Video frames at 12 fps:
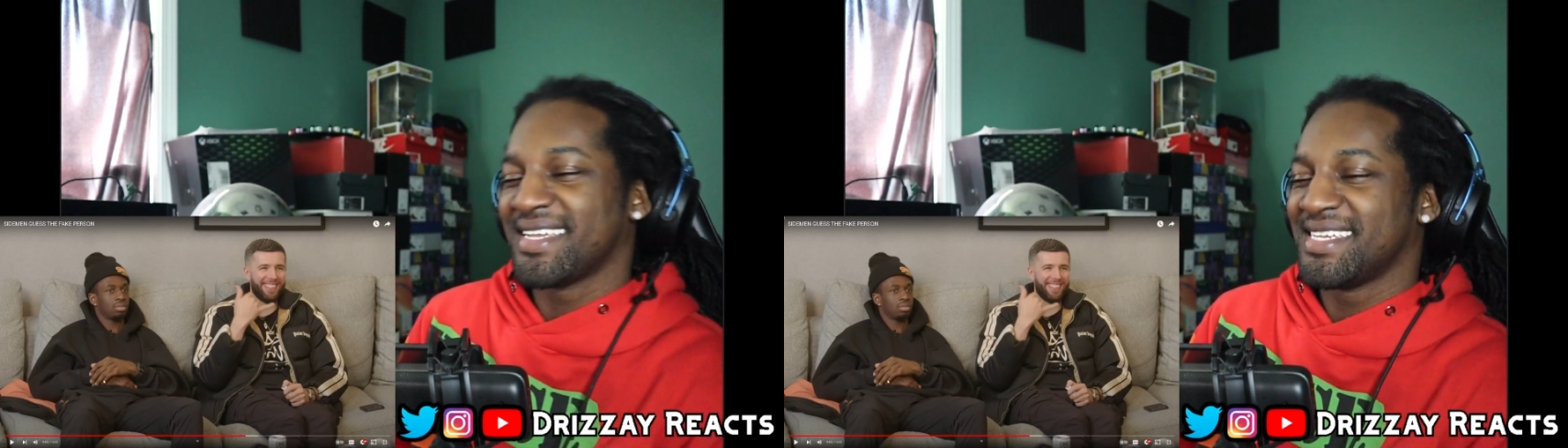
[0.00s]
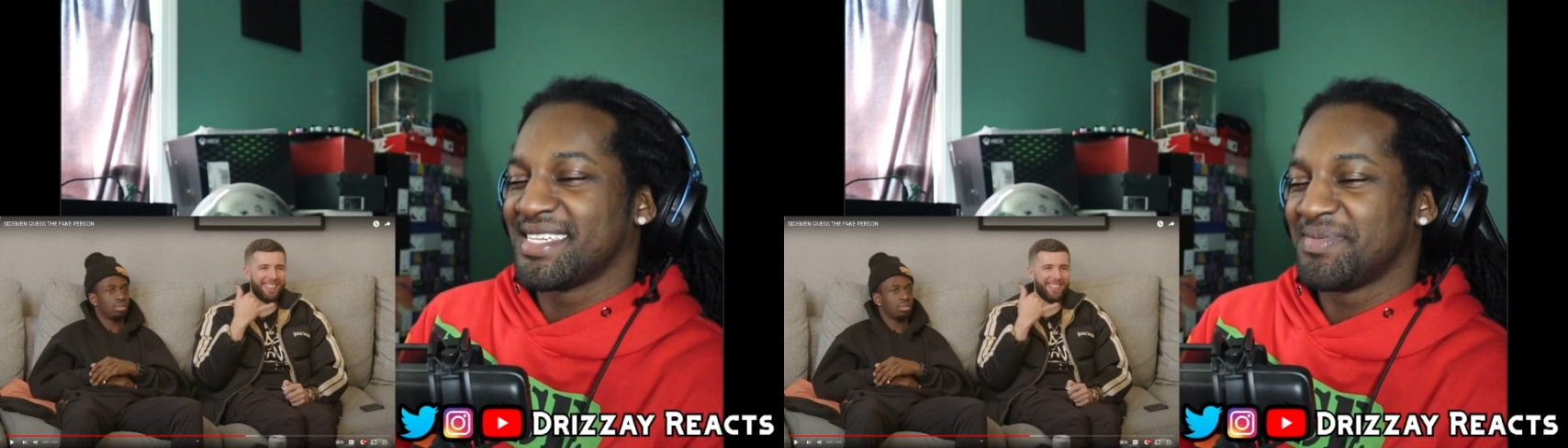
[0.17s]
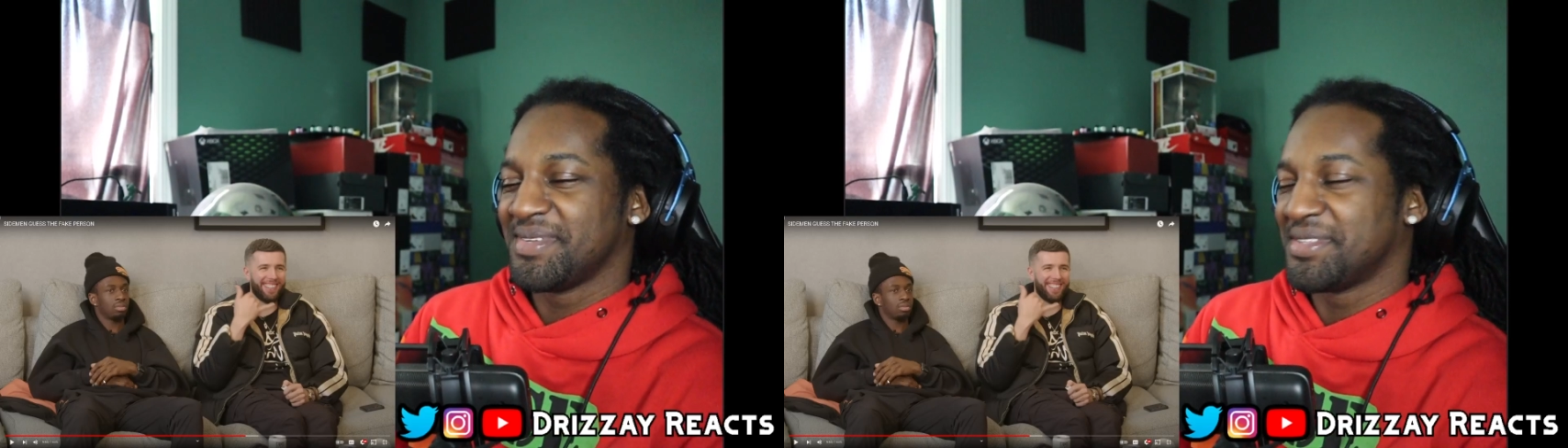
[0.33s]

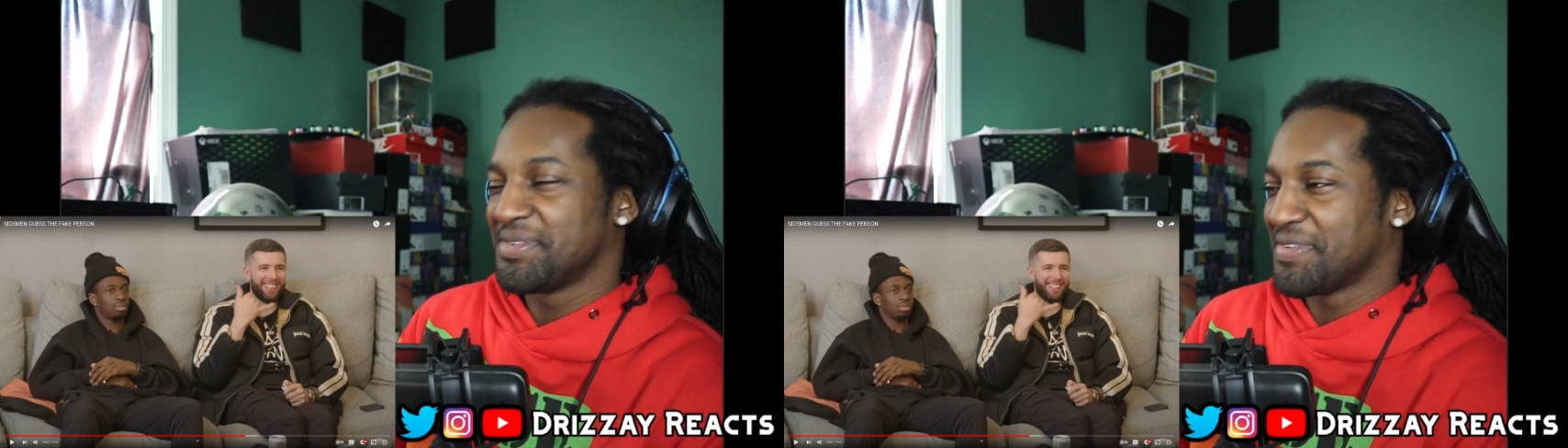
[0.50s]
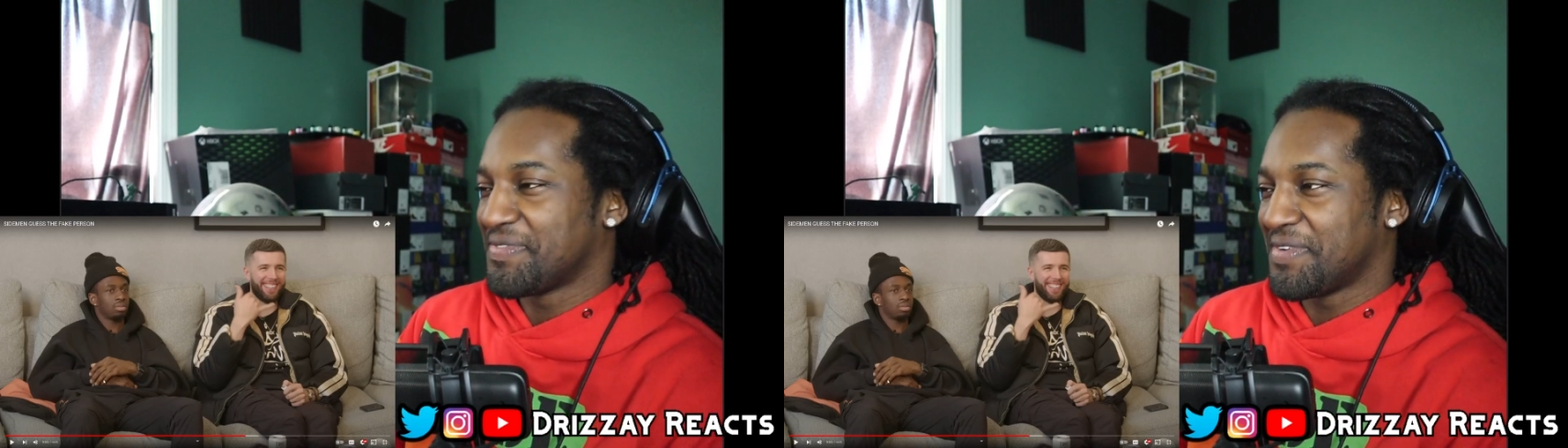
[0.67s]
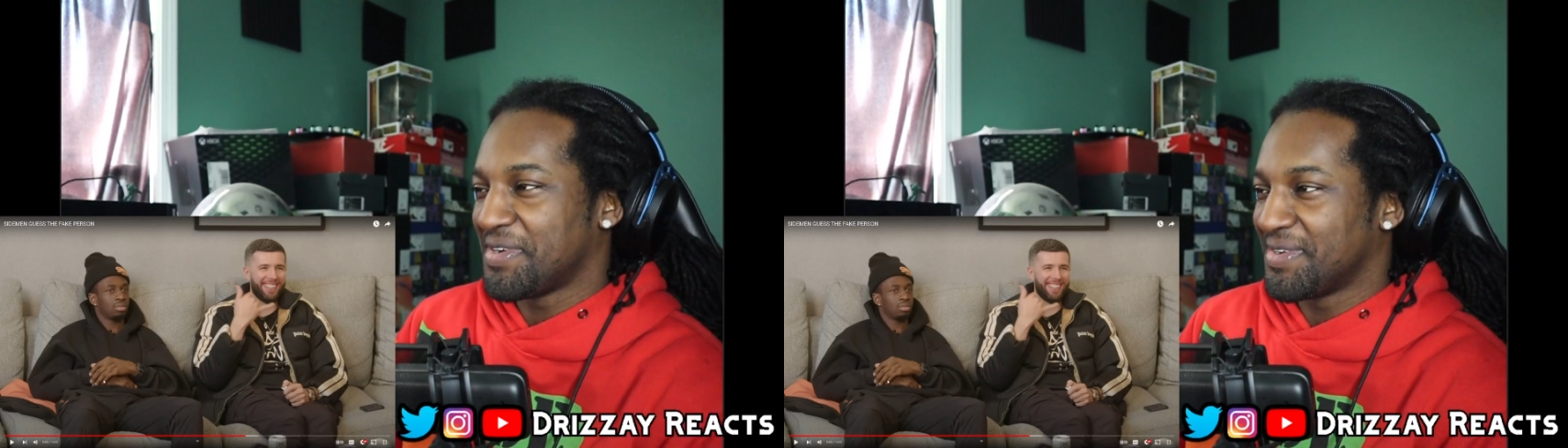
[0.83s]
Kiss Me Through the
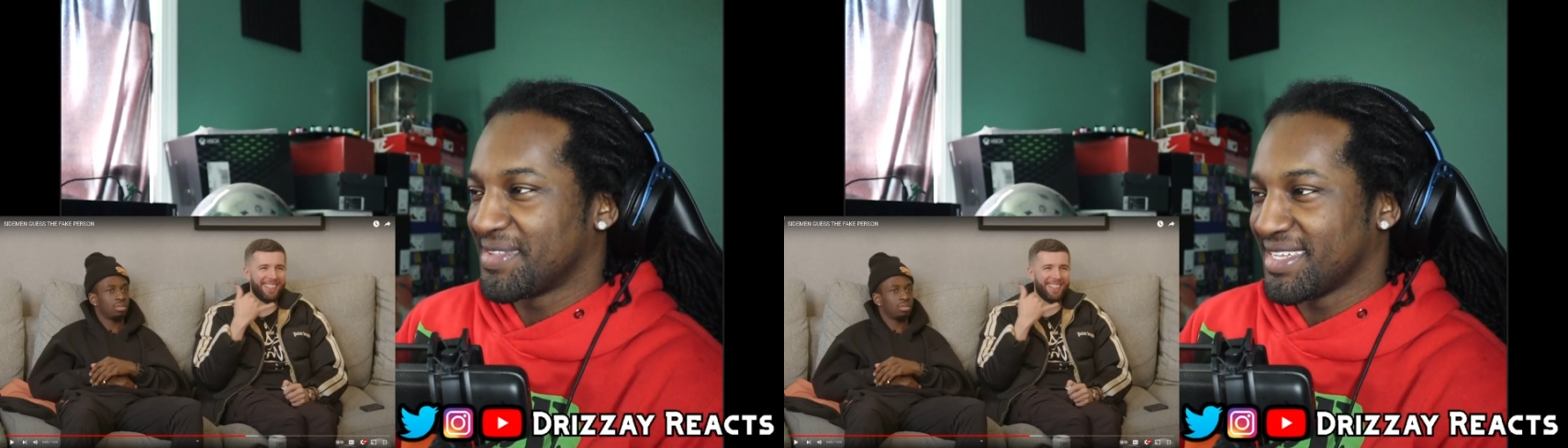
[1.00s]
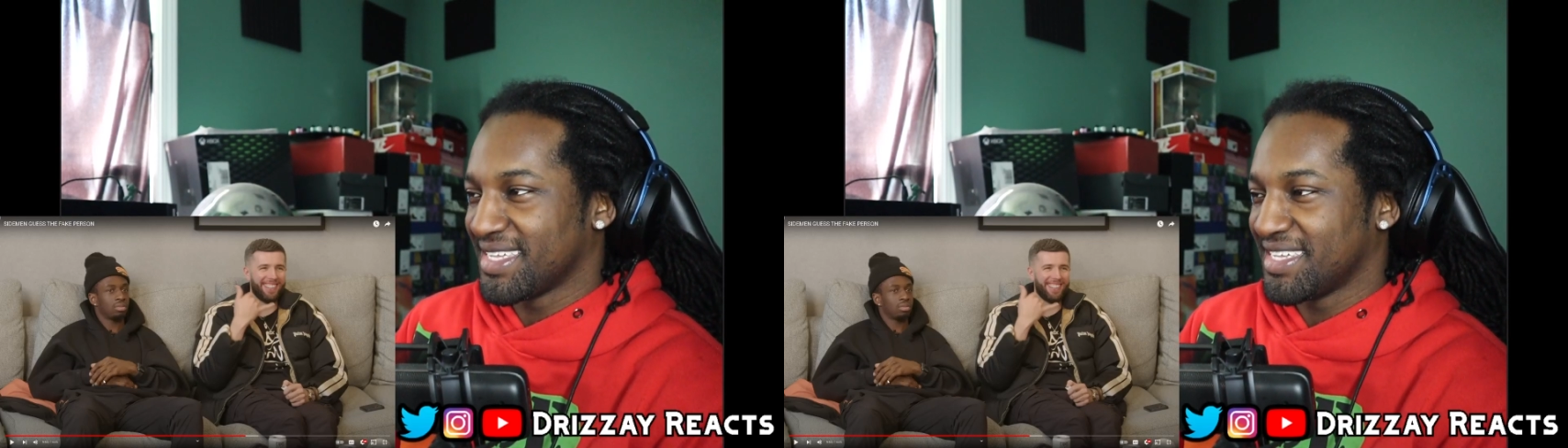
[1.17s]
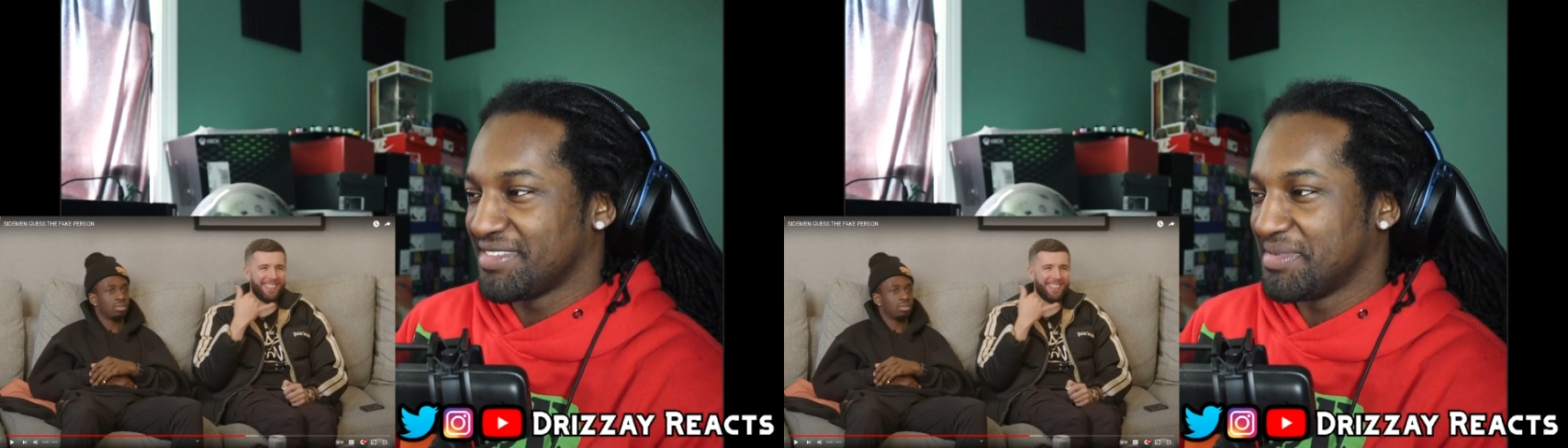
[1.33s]
Phone, to
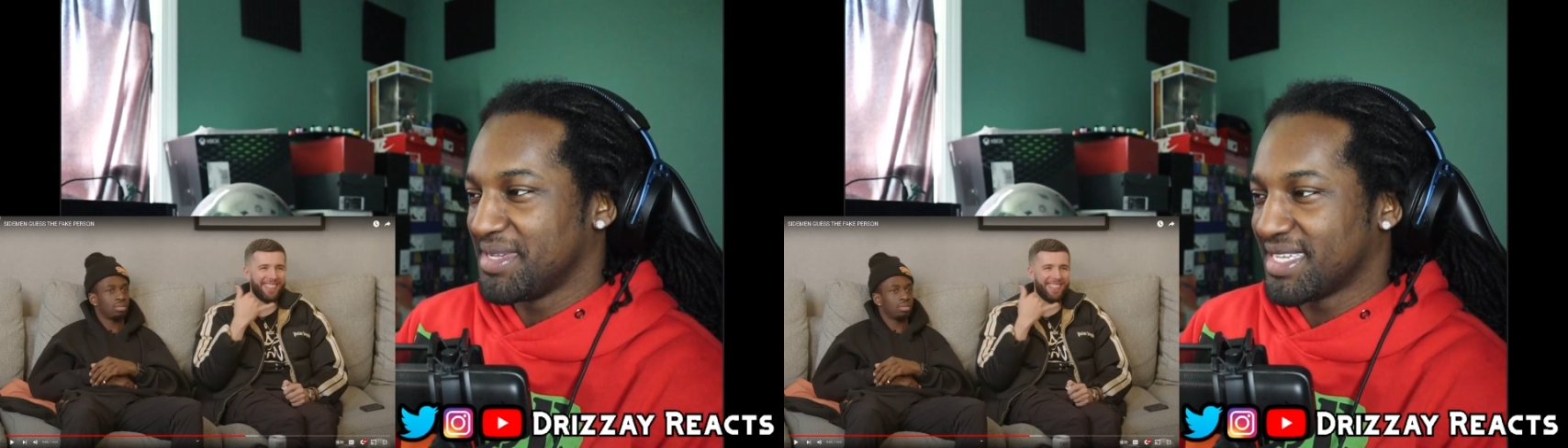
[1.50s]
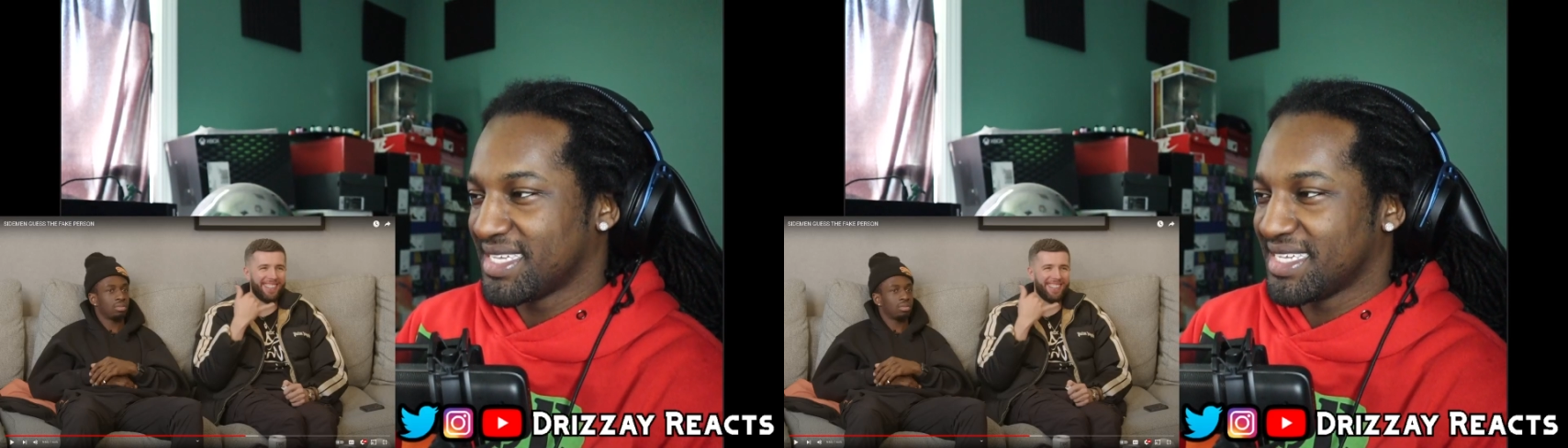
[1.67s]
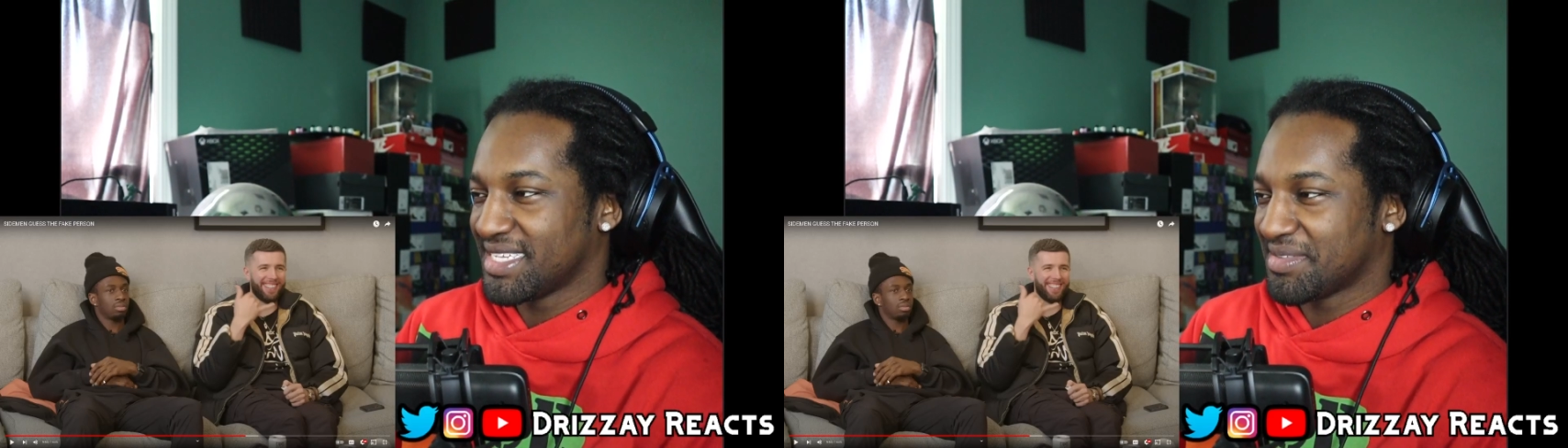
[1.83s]
give me a
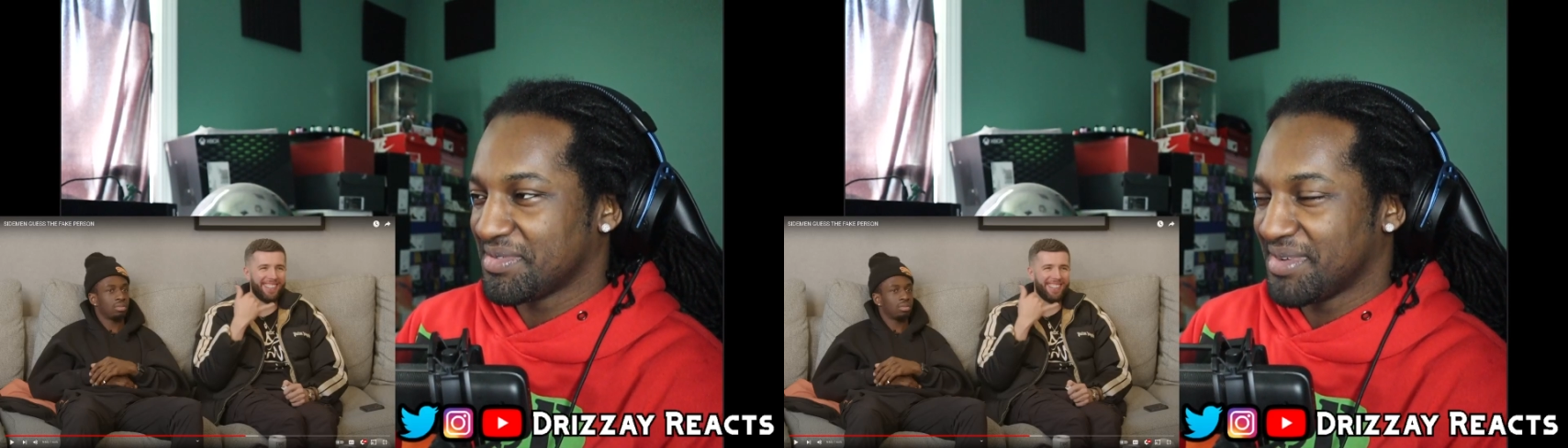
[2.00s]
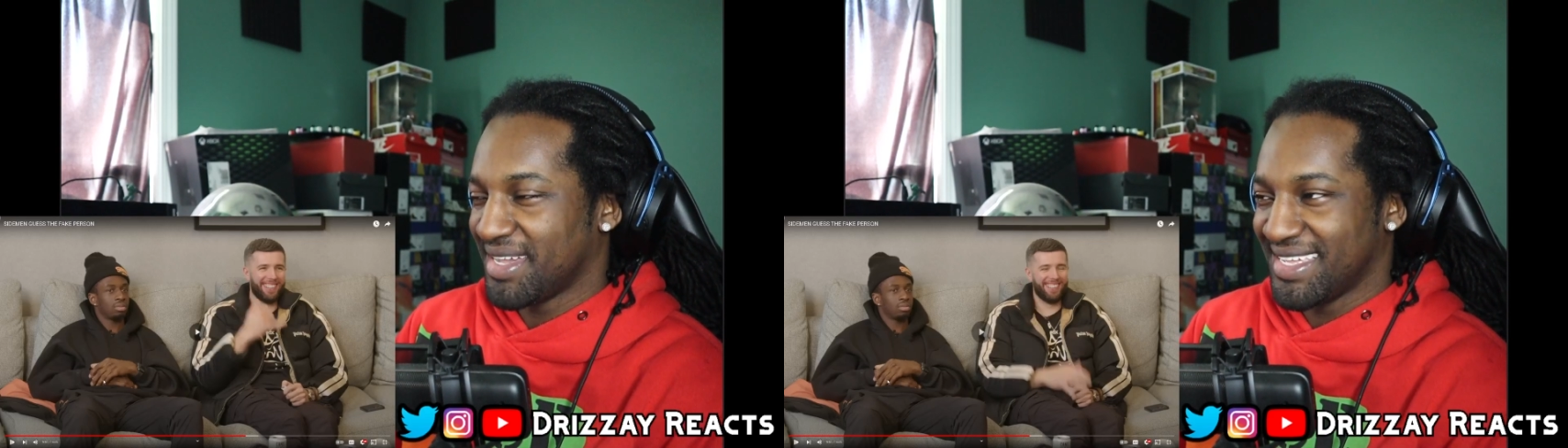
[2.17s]
kiss with my...